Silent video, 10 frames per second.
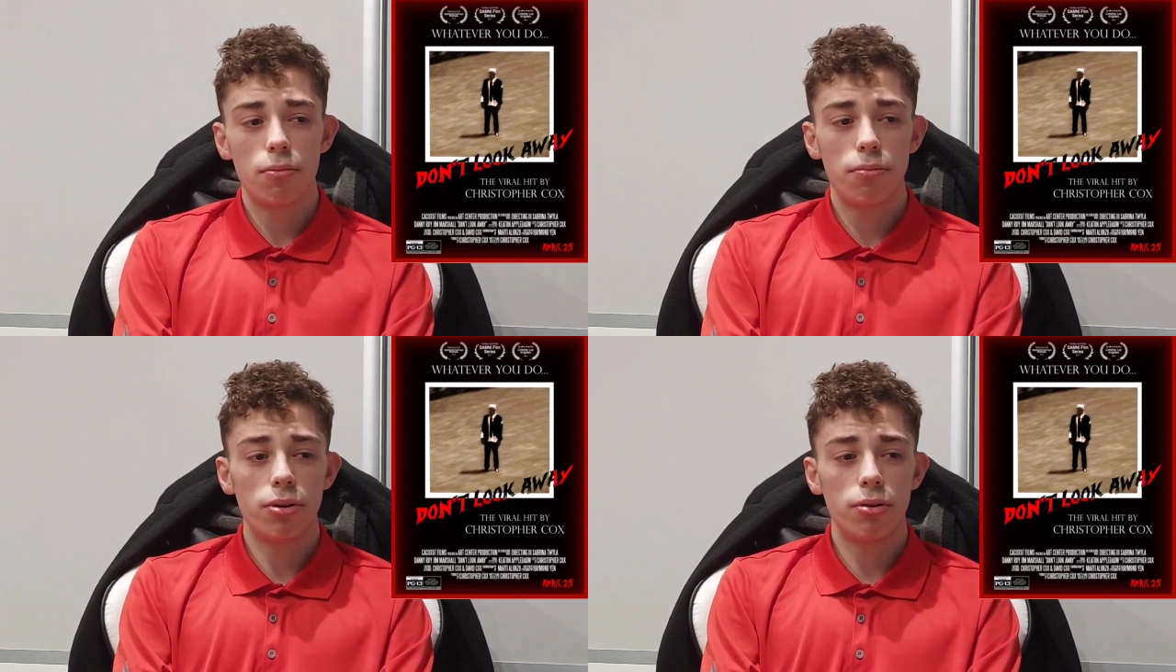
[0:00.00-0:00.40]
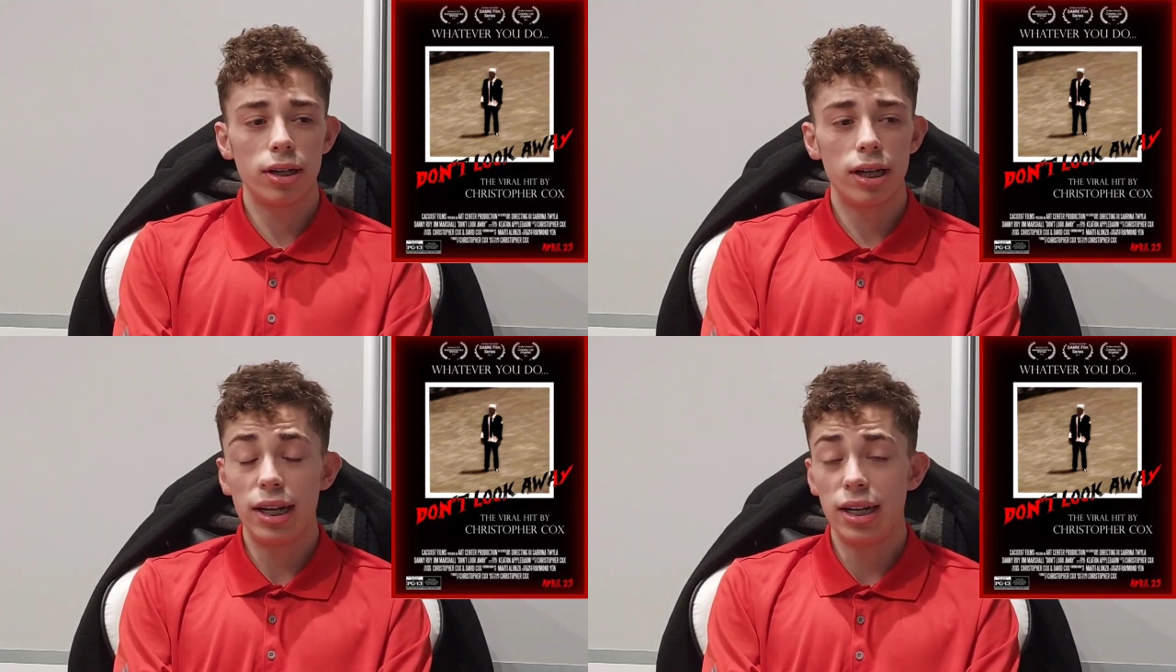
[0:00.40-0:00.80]
but
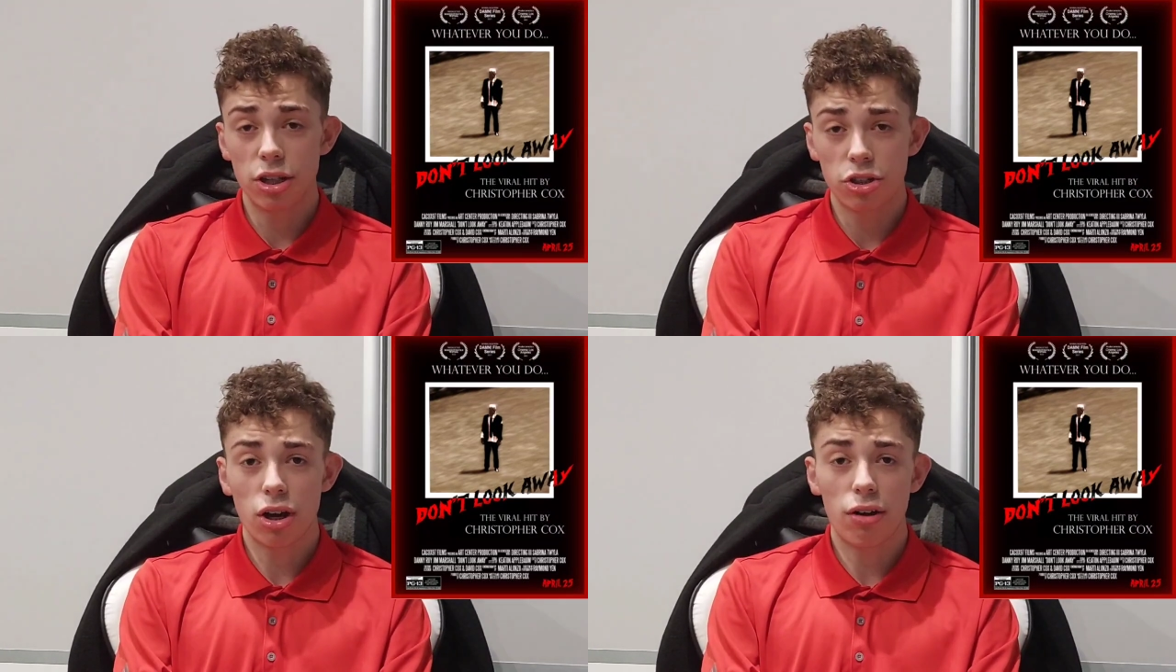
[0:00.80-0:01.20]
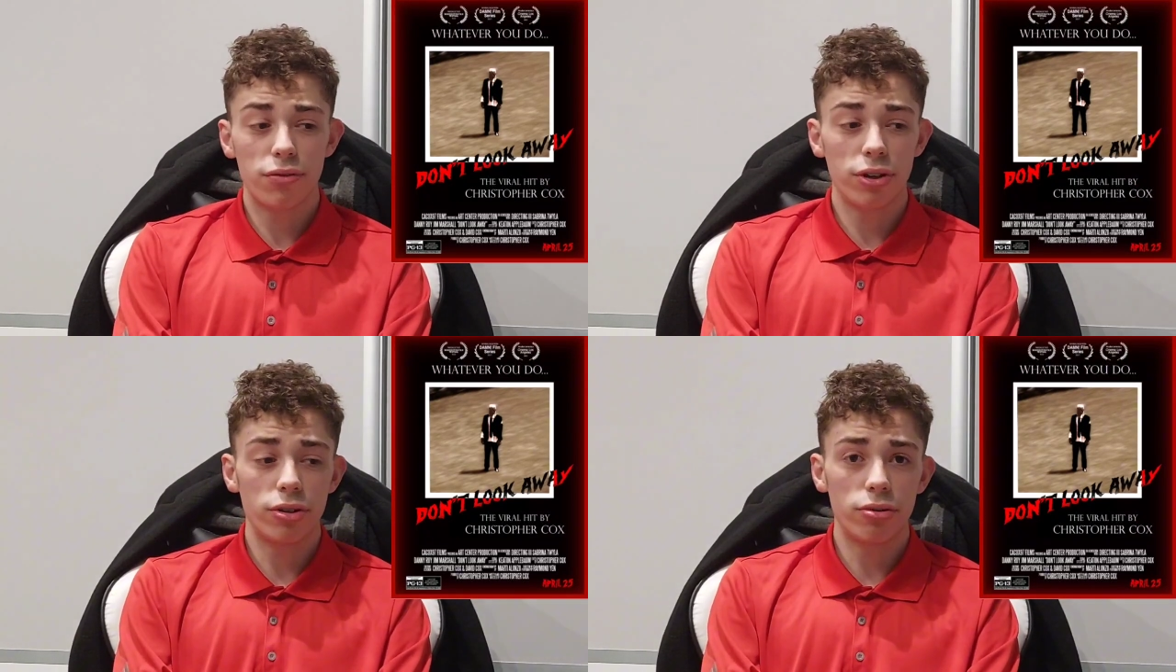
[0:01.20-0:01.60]
it is a
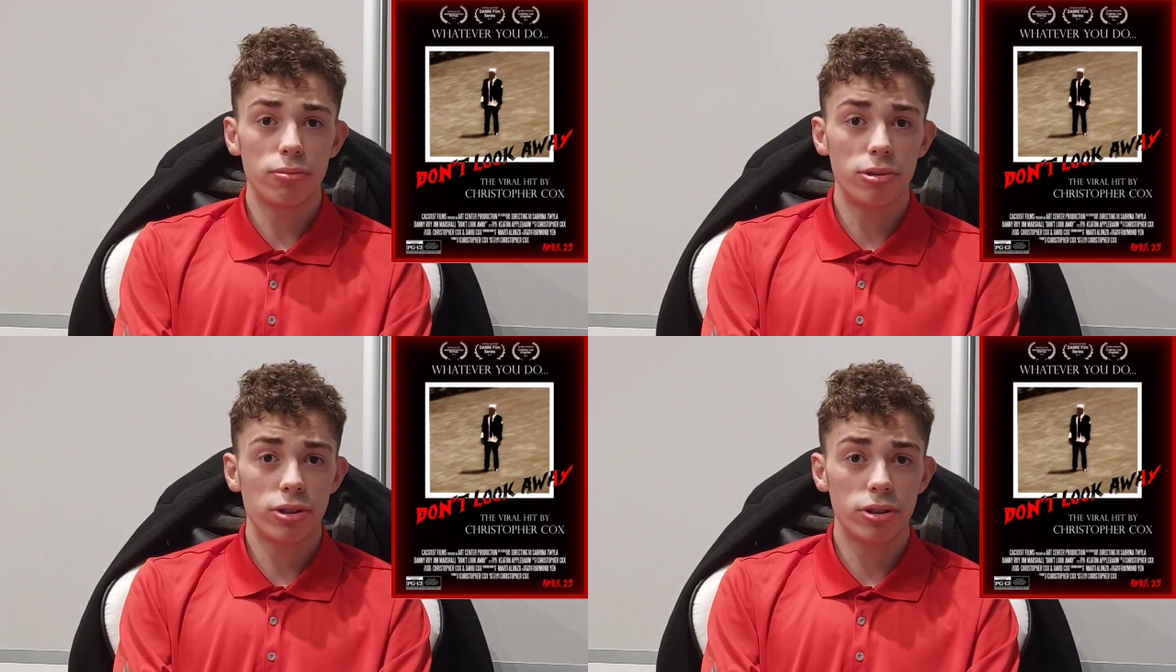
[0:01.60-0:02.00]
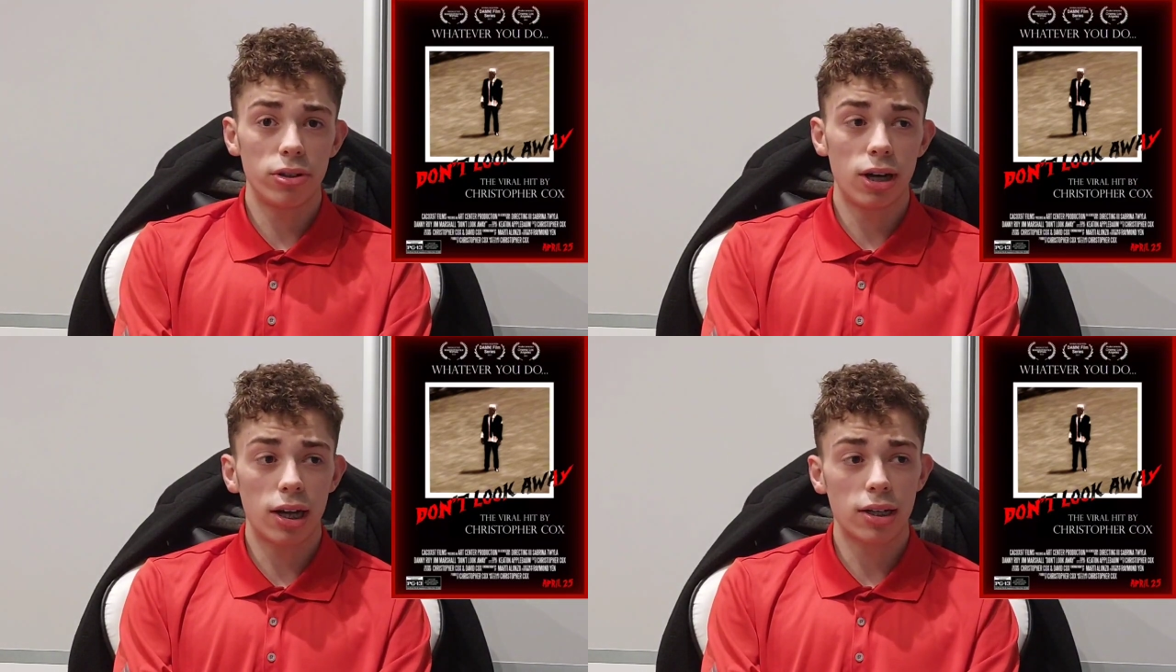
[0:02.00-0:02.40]
short film,
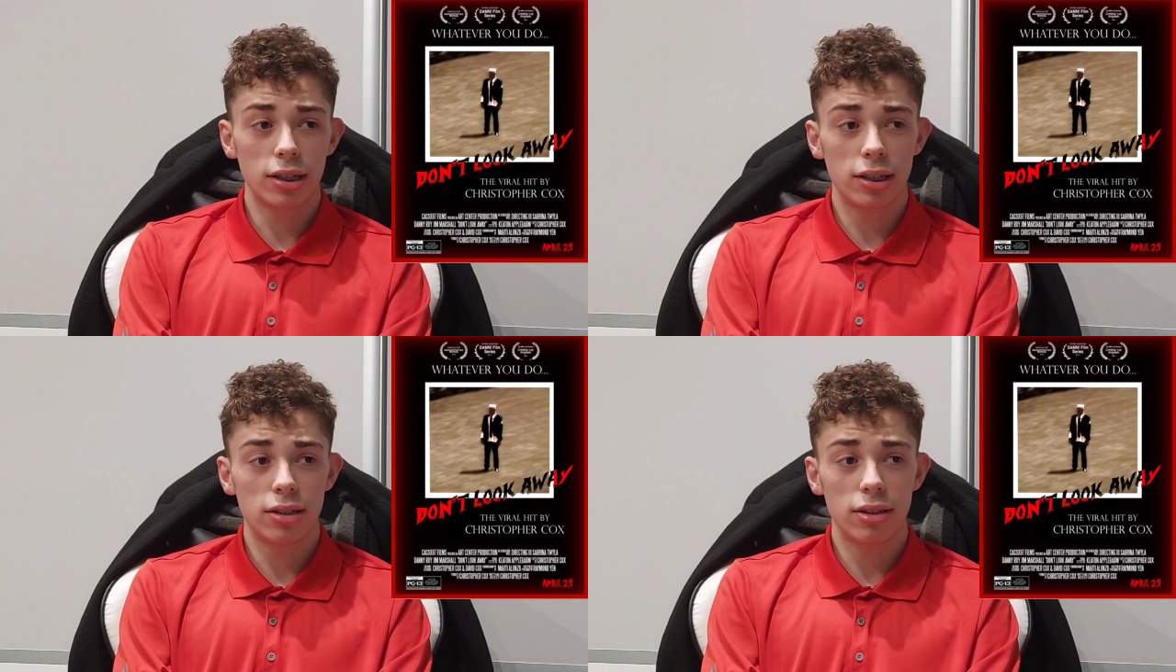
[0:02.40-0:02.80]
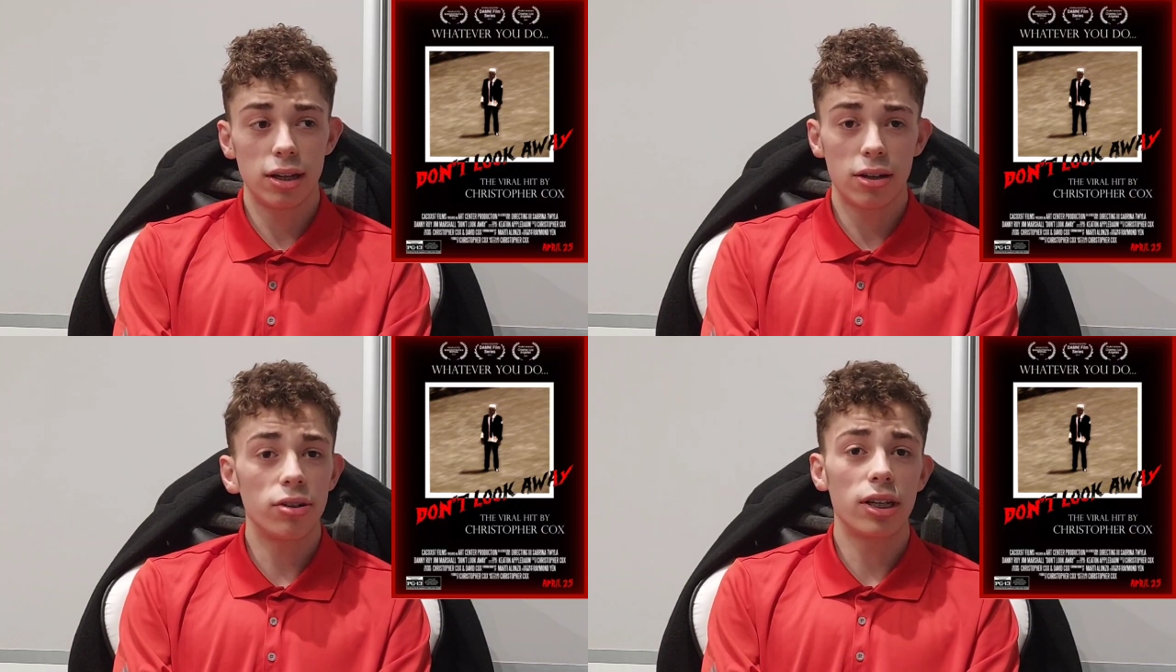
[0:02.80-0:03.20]
so I
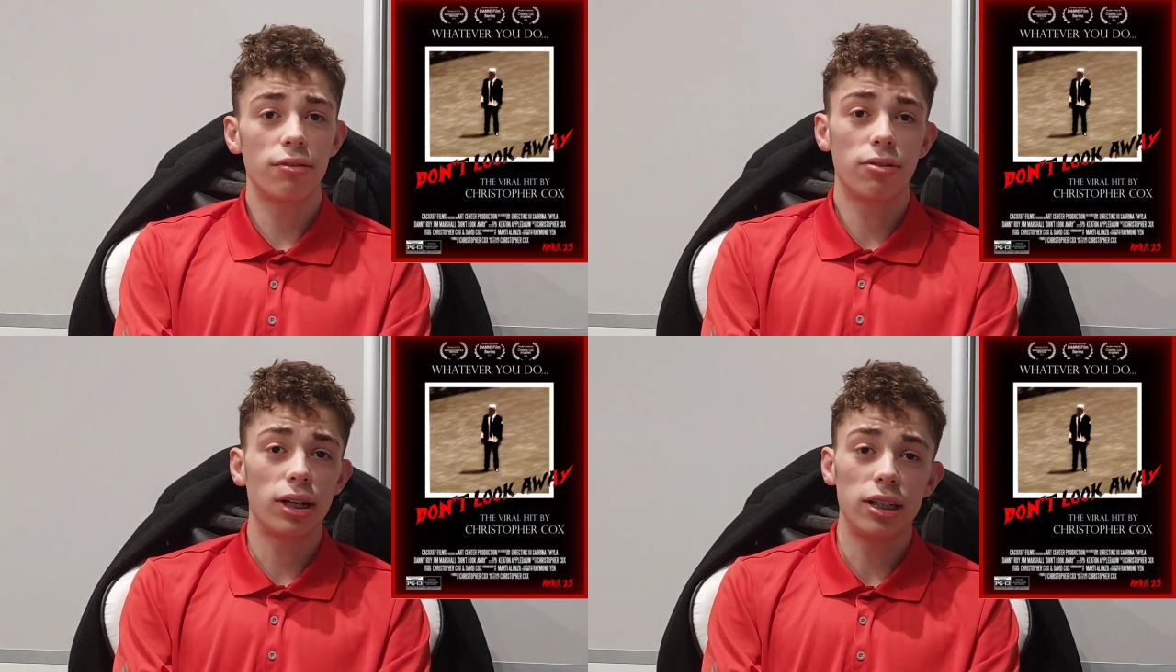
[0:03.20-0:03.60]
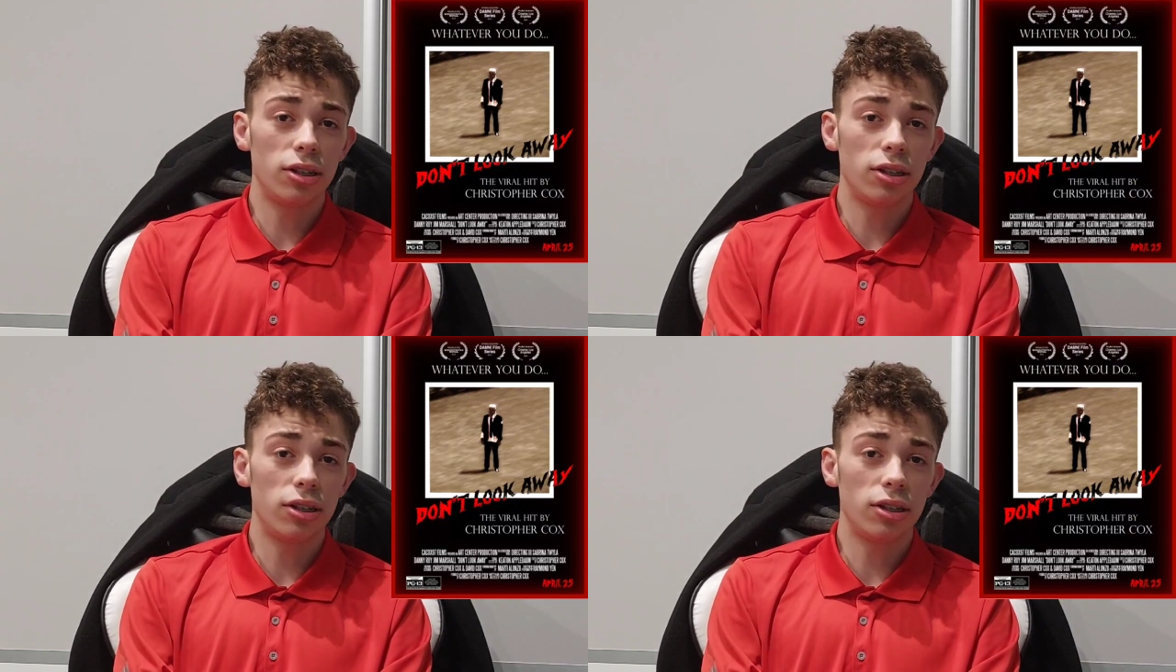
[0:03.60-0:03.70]
gotta give it credit.